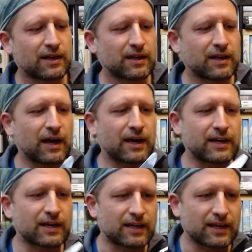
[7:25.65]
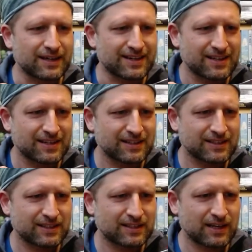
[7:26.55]
high I can
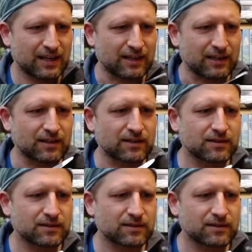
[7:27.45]
stack it.